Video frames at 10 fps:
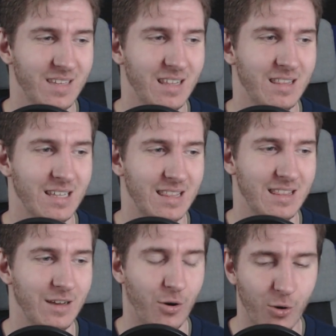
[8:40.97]
the
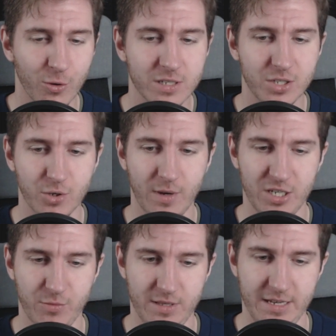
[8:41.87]
whole
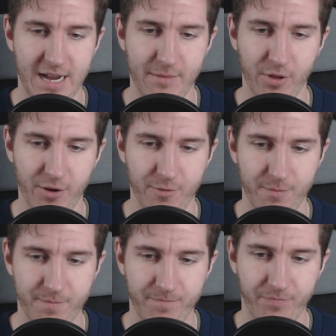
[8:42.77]
situation with Diablo
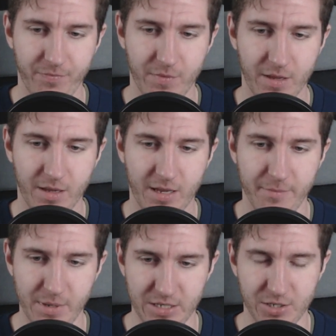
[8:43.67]

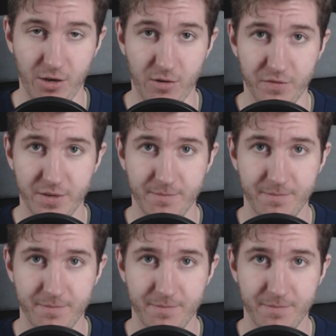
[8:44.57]
can be solved